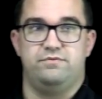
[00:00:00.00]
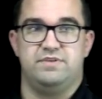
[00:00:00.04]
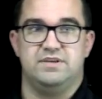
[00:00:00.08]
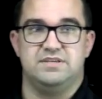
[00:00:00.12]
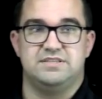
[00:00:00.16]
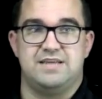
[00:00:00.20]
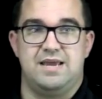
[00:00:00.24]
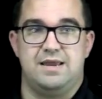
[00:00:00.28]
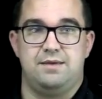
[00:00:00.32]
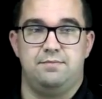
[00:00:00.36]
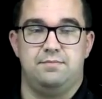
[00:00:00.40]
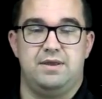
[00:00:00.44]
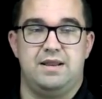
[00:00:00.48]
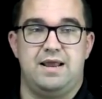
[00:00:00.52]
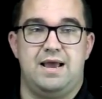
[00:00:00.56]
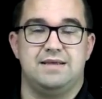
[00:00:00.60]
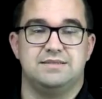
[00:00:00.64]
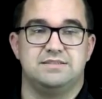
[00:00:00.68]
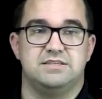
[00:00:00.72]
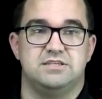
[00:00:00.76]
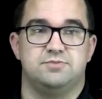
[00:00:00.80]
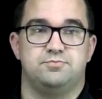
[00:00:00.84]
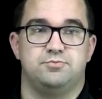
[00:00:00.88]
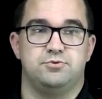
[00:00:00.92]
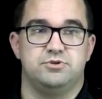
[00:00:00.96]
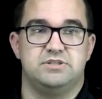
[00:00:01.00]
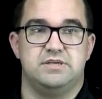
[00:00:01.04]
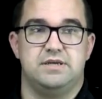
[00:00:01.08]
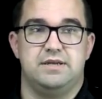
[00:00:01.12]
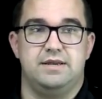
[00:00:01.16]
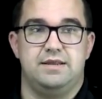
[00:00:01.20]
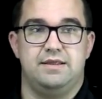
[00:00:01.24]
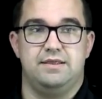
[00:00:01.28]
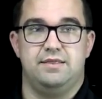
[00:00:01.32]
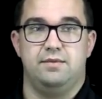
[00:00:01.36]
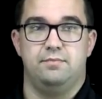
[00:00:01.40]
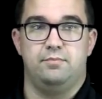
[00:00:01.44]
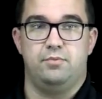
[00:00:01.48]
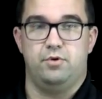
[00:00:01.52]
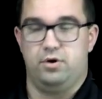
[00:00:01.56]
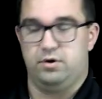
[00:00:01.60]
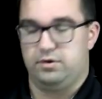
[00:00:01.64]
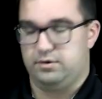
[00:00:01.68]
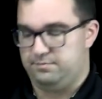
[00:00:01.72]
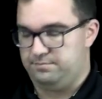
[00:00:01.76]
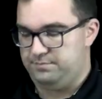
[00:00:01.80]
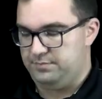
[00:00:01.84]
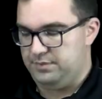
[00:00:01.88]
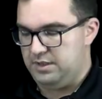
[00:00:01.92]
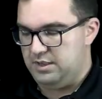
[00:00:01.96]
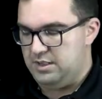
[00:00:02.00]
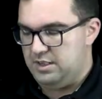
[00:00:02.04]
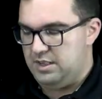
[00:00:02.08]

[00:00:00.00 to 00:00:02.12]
the statement as it's presented in the book.